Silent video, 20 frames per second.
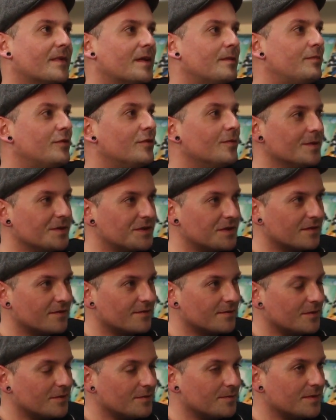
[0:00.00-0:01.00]
publishers
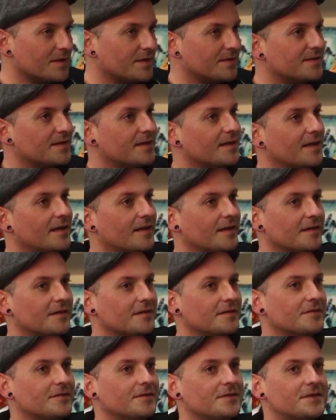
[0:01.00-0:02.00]
from companies started getting in
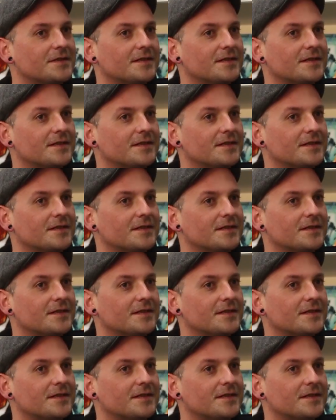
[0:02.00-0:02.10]
touch,